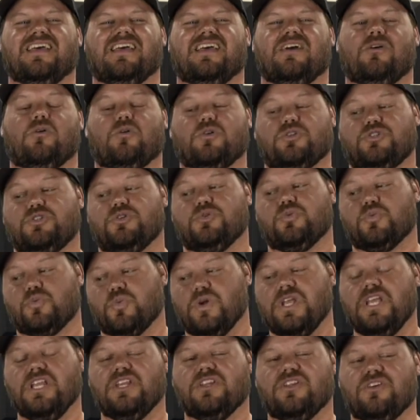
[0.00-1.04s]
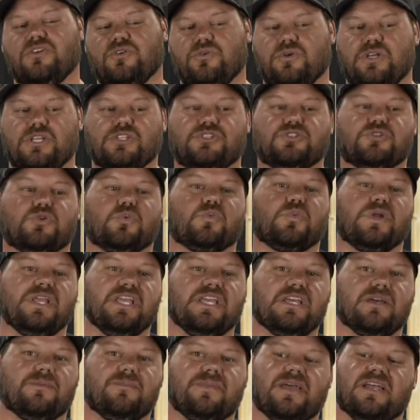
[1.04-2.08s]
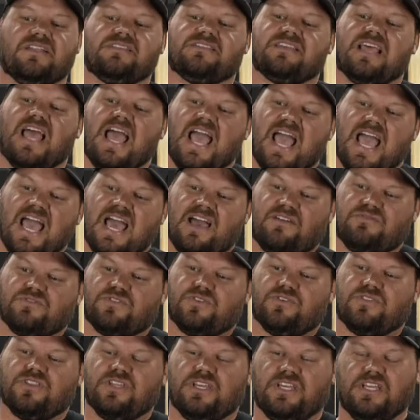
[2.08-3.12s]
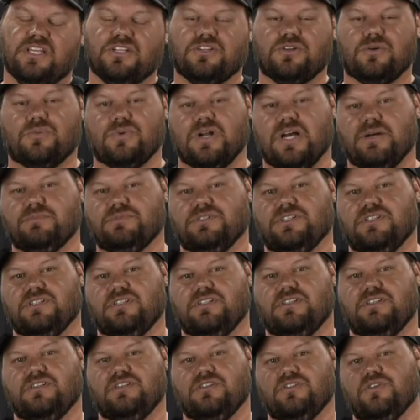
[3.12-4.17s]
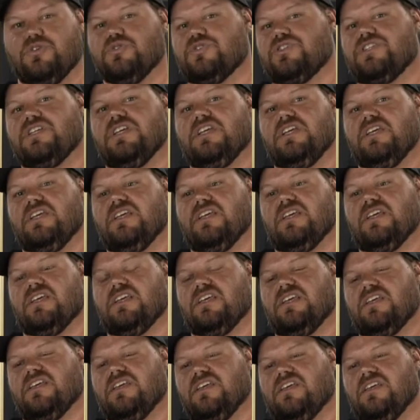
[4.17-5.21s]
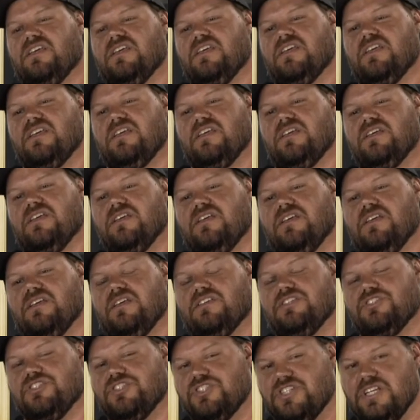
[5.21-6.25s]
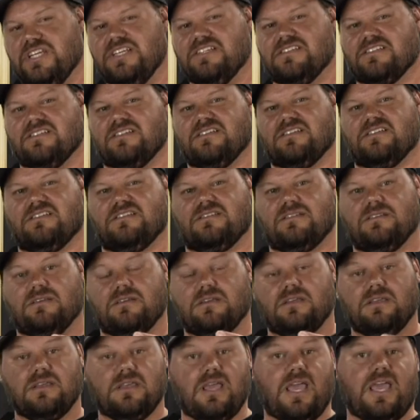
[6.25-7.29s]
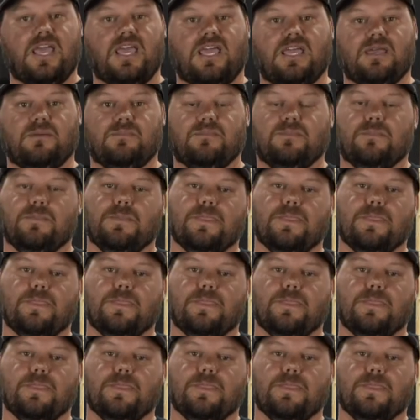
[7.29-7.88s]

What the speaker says: or to renew is to recommence after the interruption. You see, Jesus came